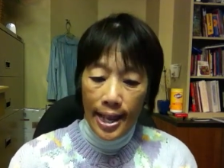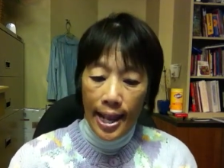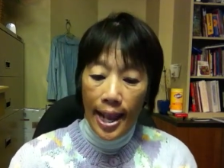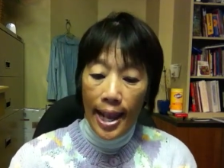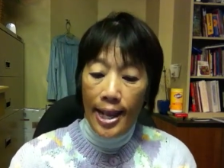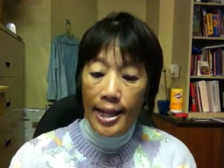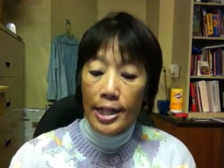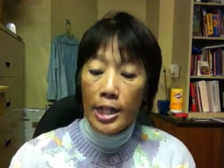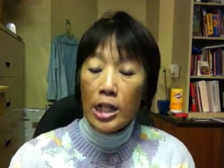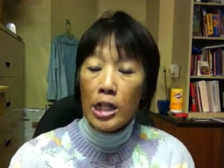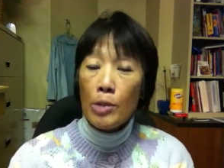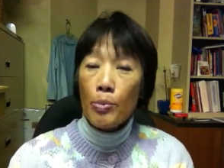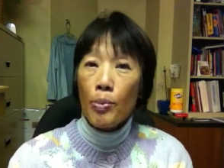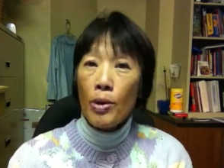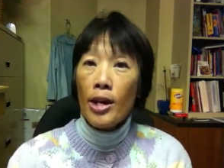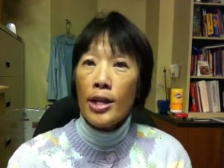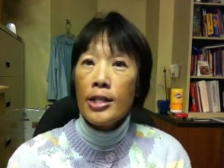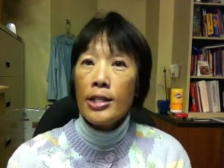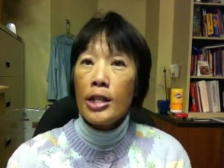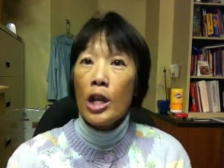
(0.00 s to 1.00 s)
and
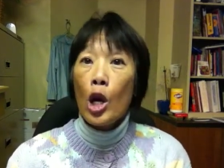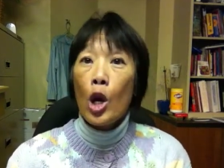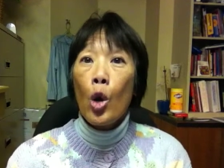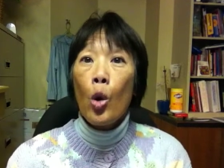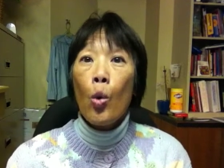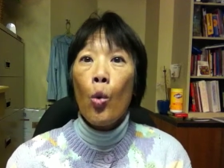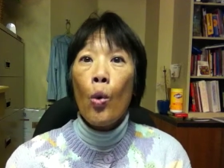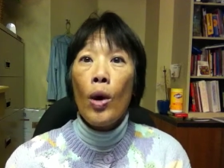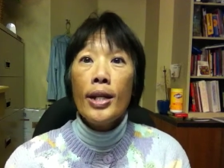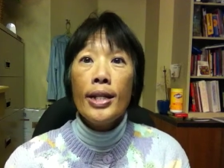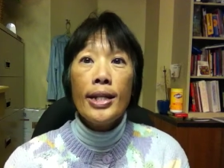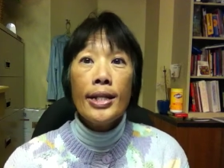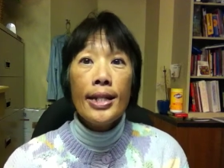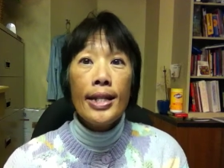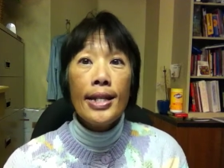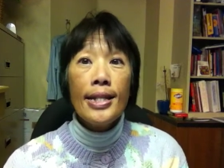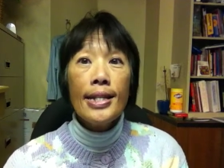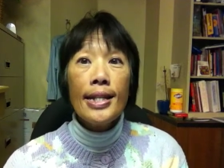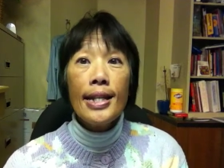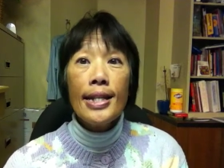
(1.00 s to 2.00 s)
express
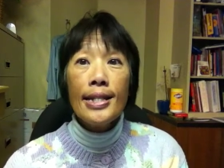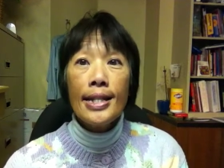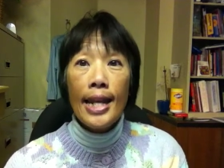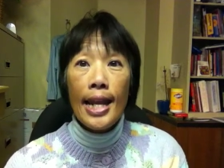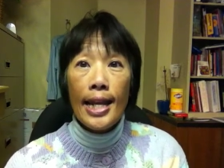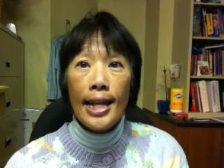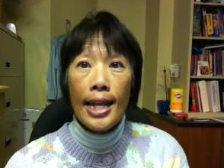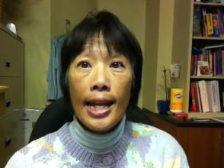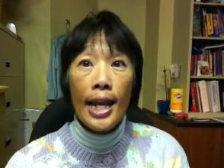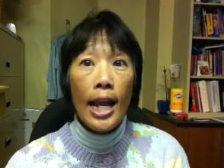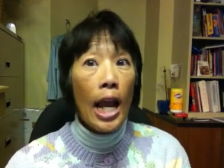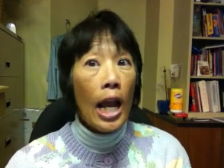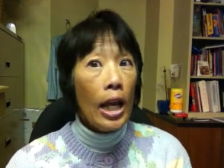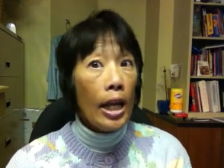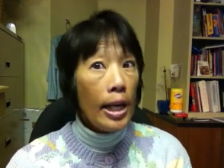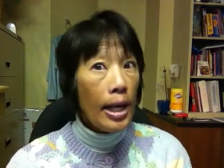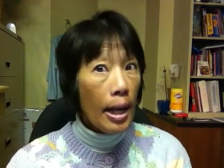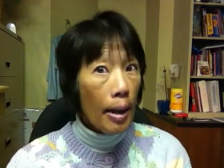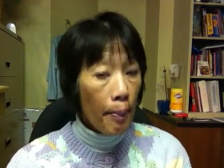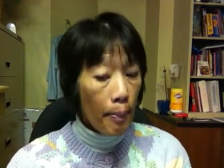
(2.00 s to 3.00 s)
quantities containing
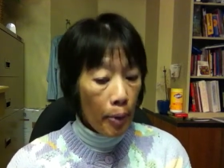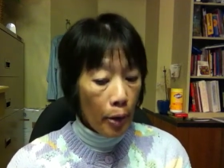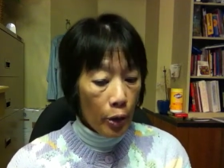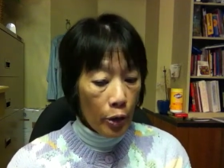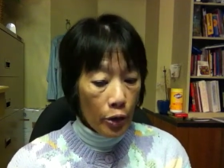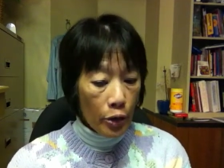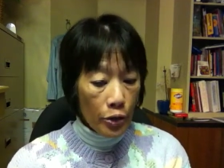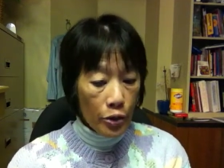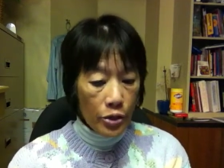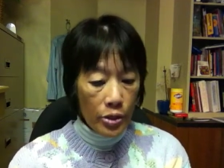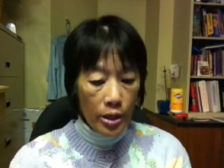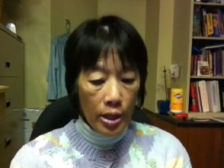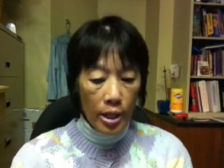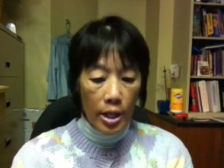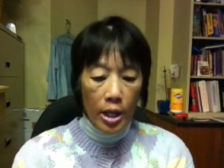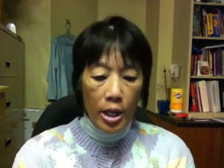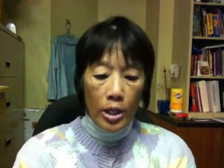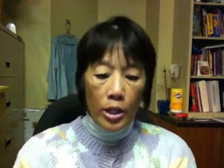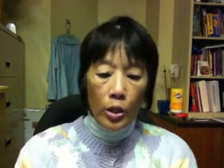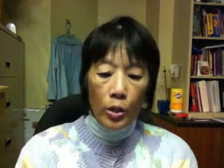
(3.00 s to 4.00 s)
numbers.
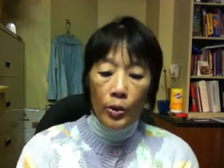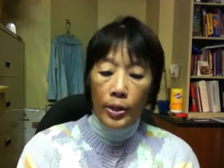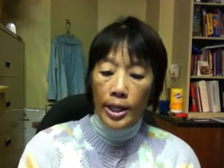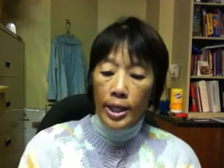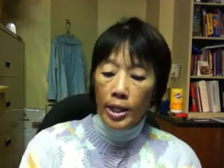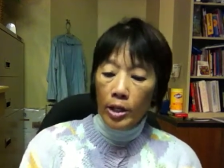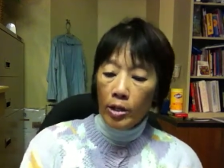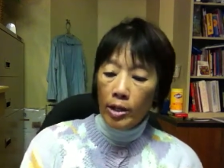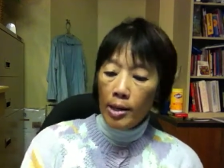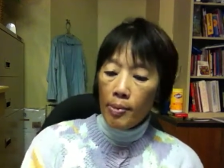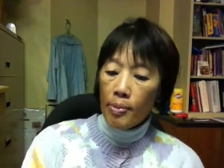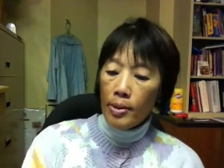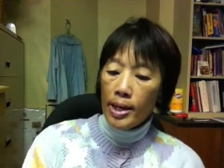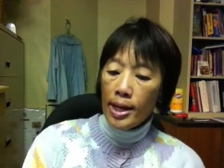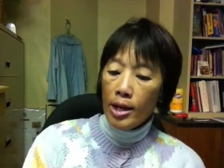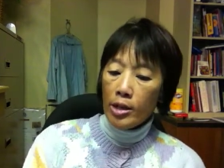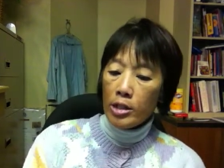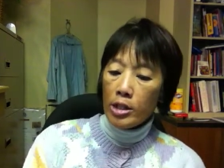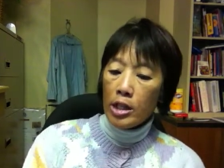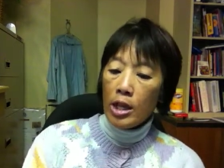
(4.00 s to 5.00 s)
You'll hear and
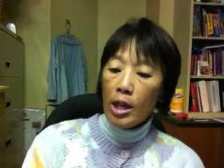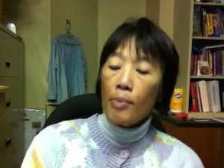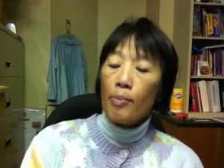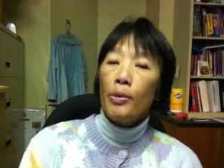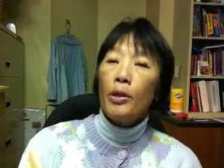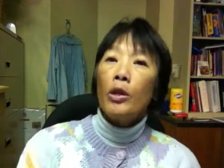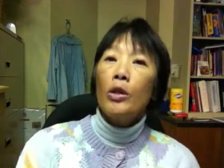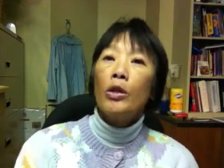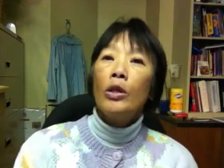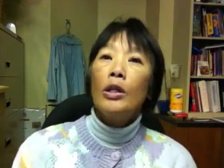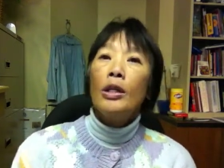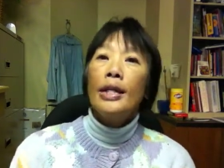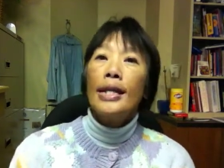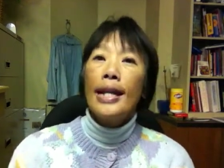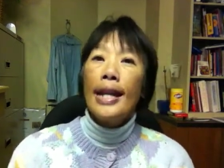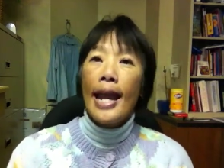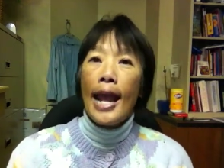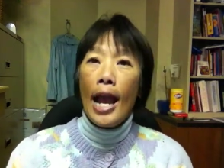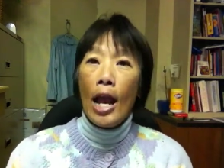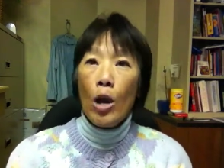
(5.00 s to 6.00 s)
pronounce plural
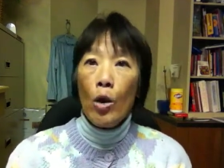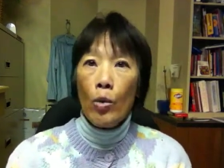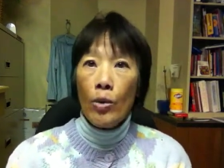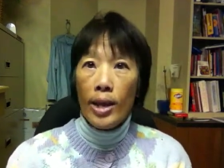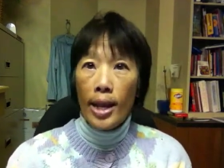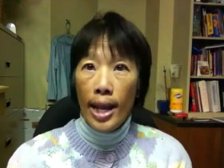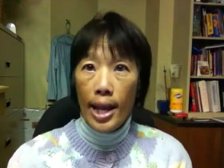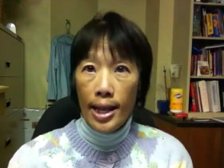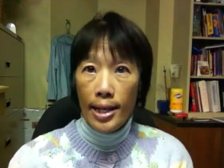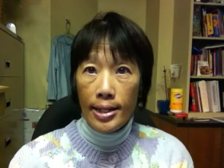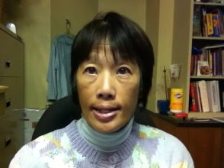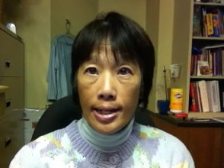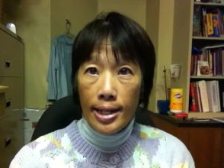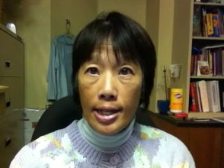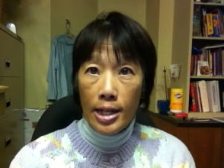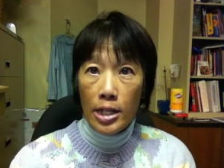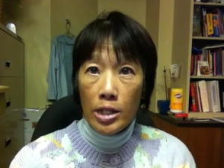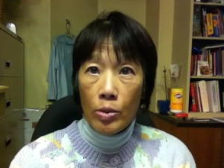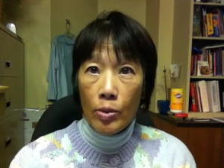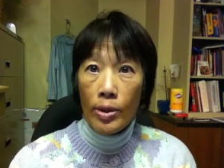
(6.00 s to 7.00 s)
noun
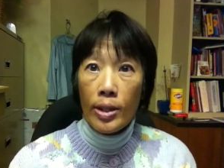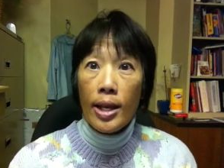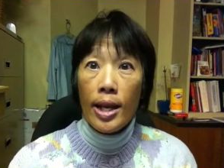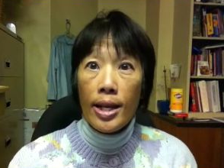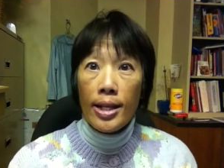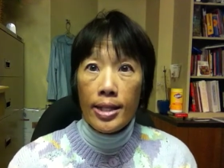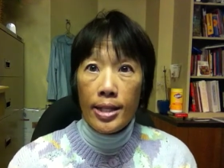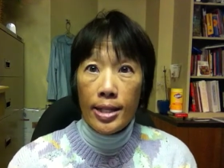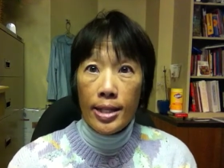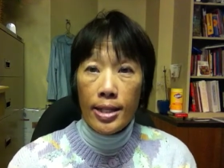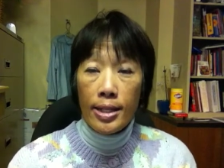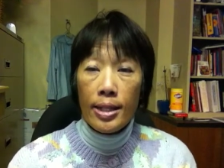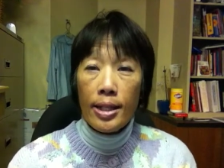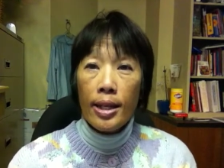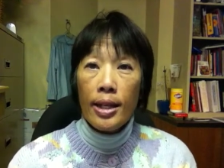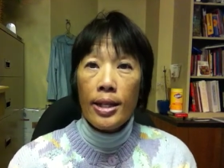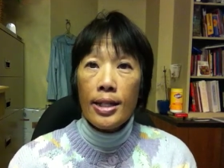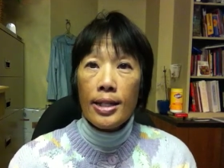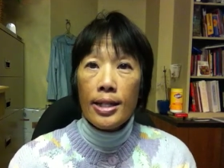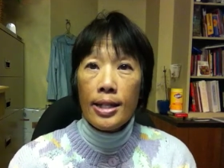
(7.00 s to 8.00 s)
endings with s,
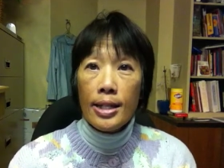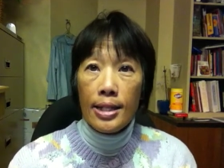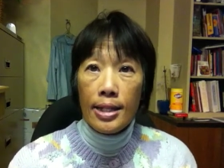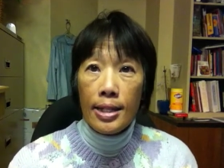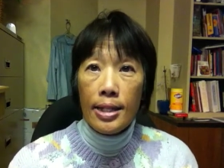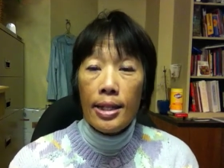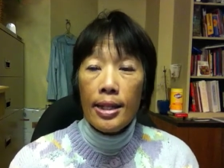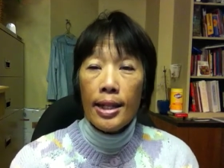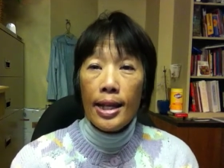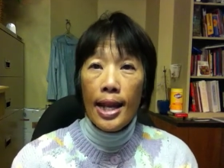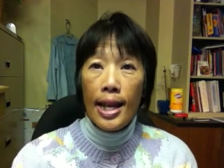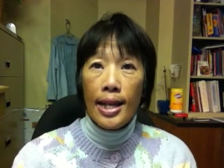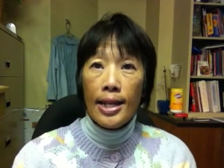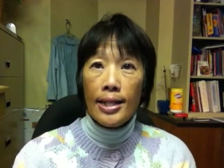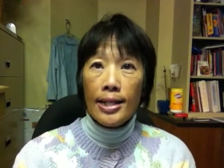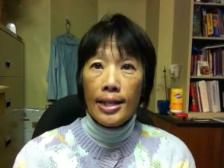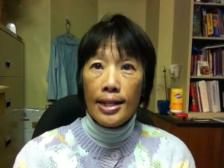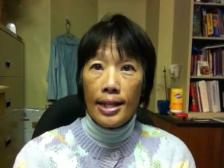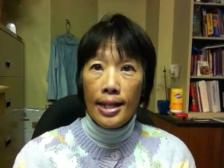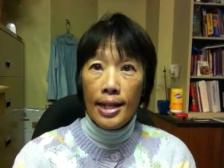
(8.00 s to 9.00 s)
z, and
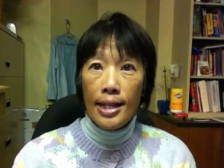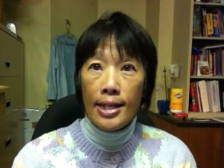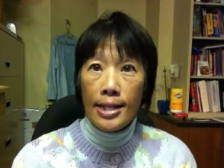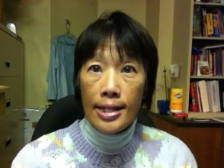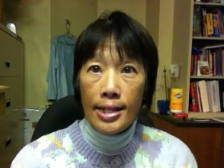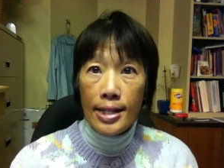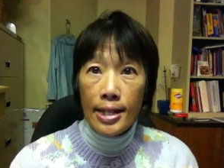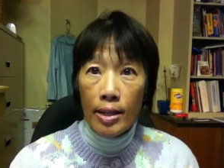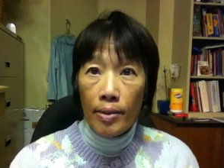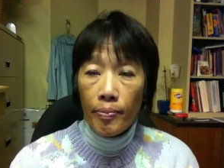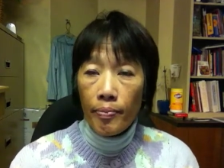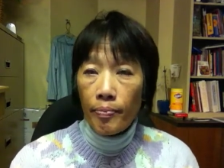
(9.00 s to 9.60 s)
is.